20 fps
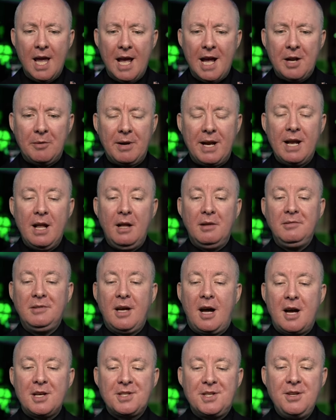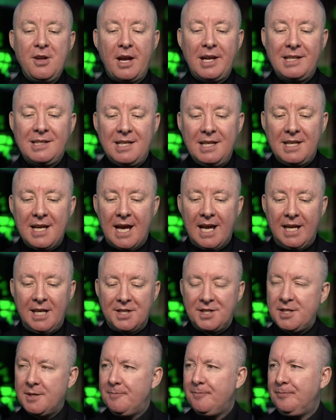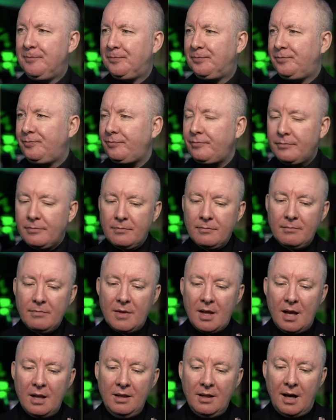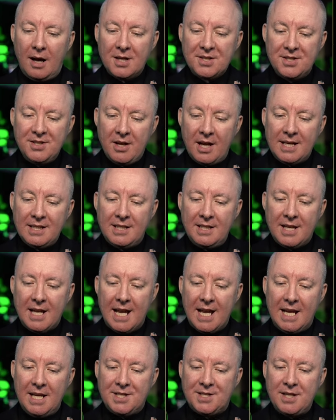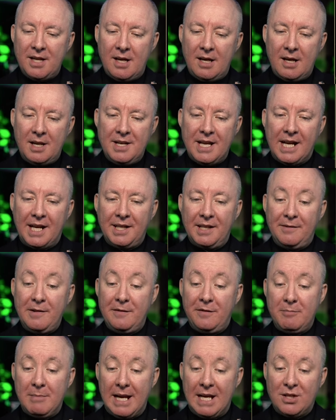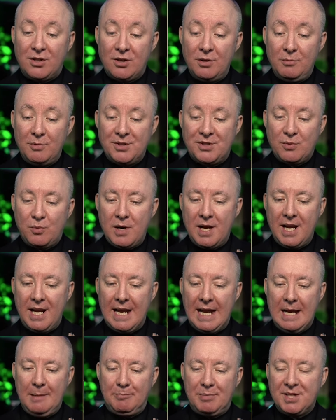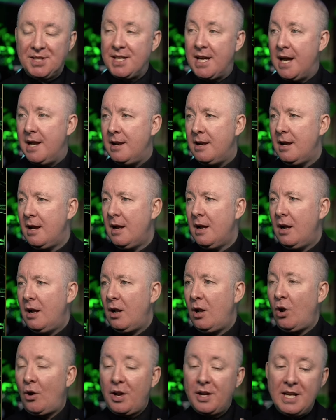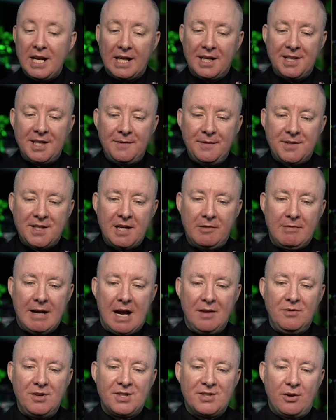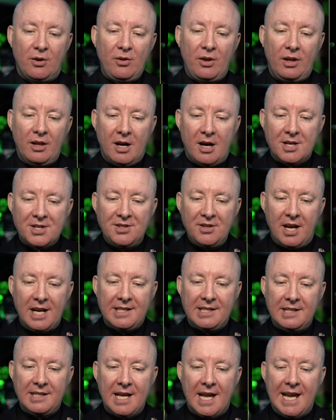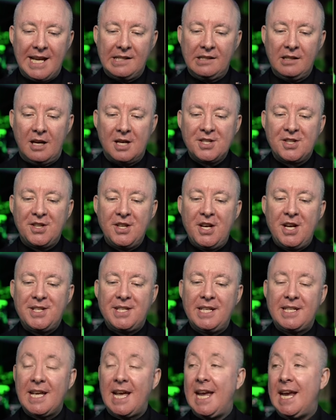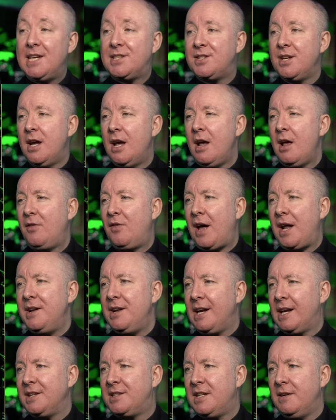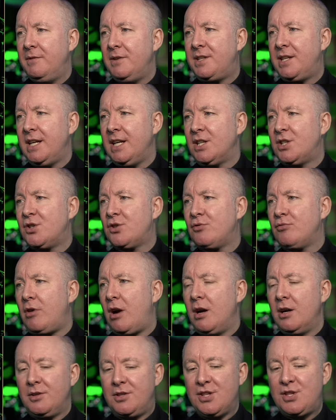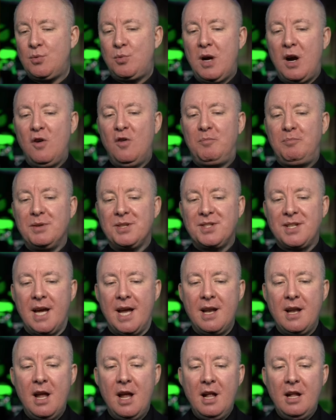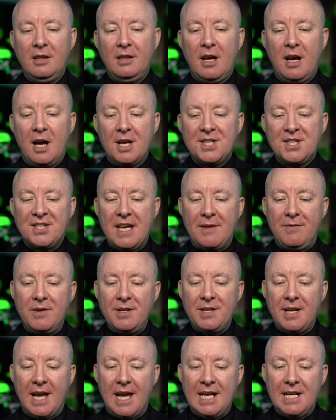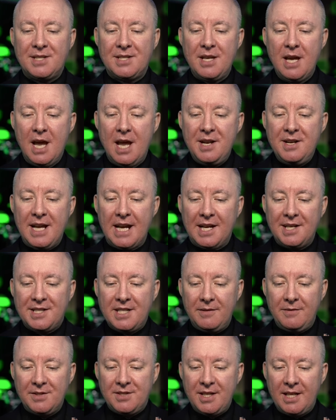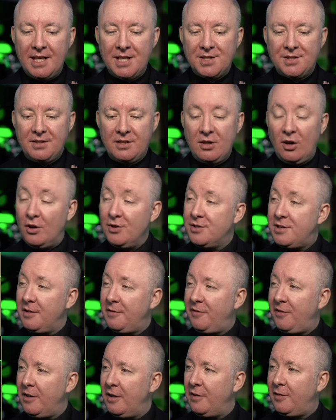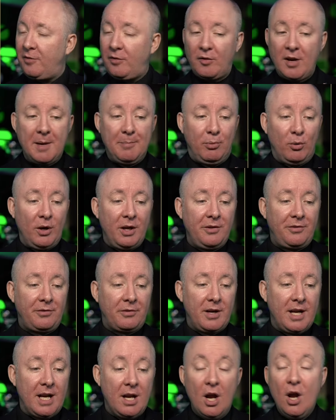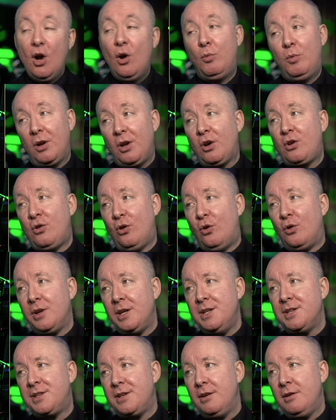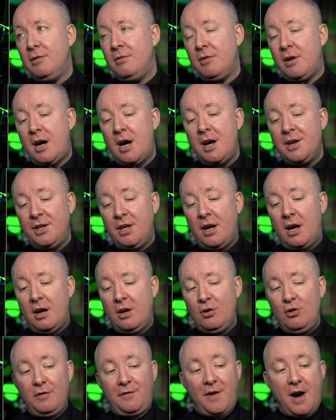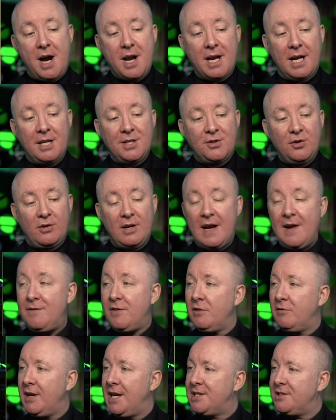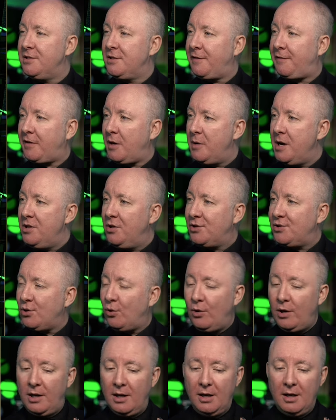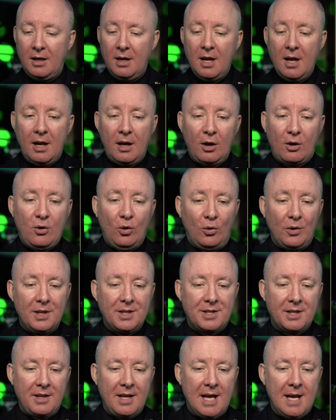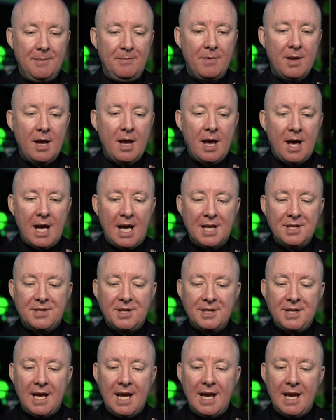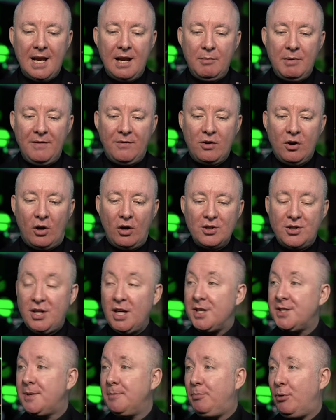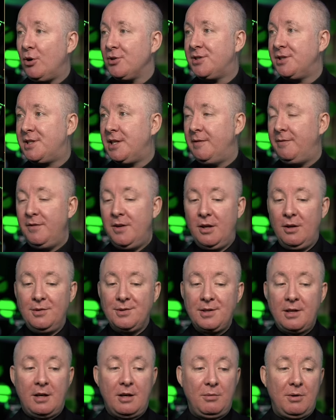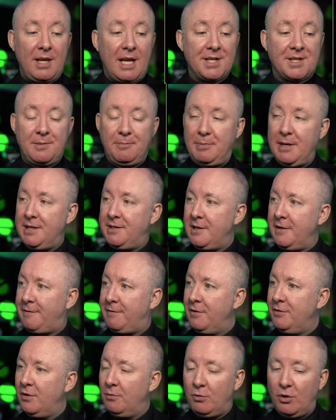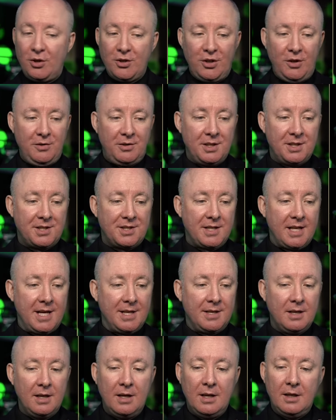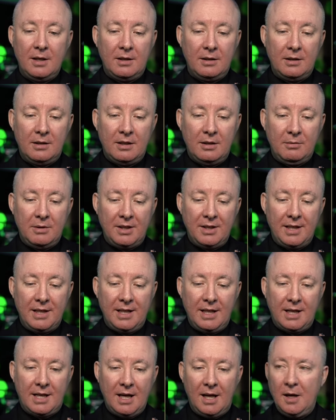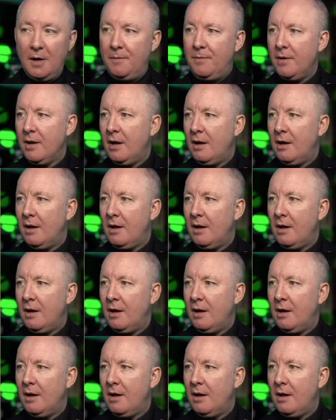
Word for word: Anyway, last 90 days. Last 90 days, negative information was 28%. A lot of negativity around the stock the last 90 days. Last 30 days, that negativity has shrunk to 12%. Last 7 days, negativity has gone to 3.3. Well, according to Yahoo Finance, you've got every reason to throw it in the toilet, according to them. And today, we've got just positive news. Oh, well, that's a bit different than what you just said. Oh, well, there you go.